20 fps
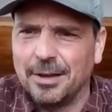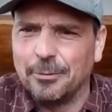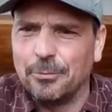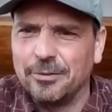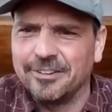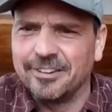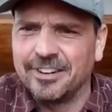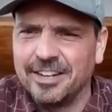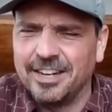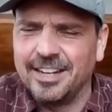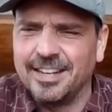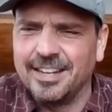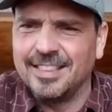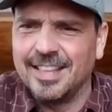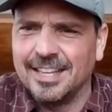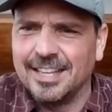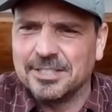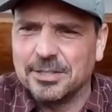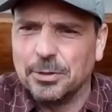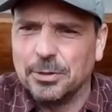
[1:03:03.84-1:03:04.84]
that we're gonna get
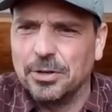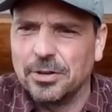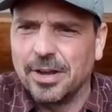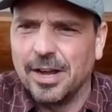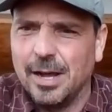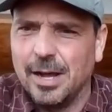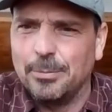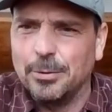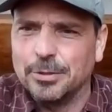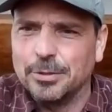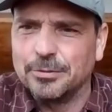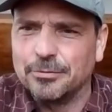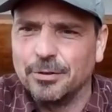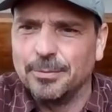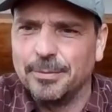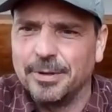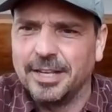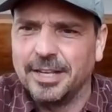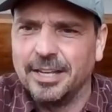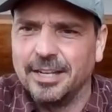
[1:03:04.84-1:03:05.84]
that soil compost
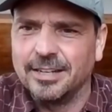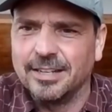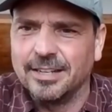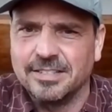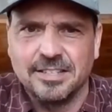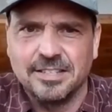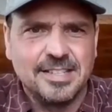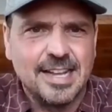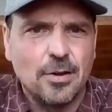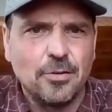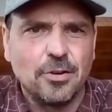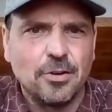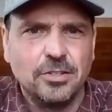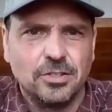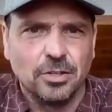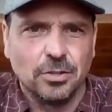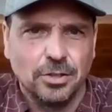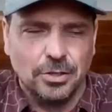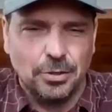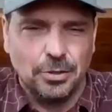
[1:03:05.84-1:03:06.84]
from again? Because it's down in
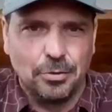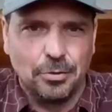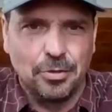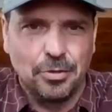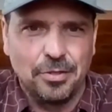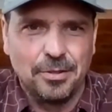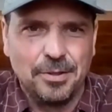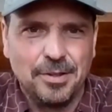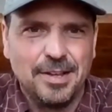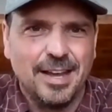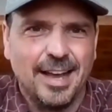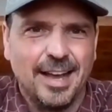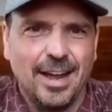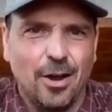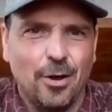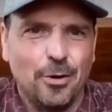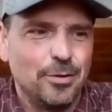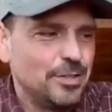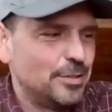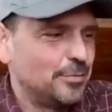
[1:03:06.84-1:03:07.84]
Duluth. I
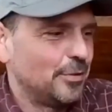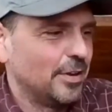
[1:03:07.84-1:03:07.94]
always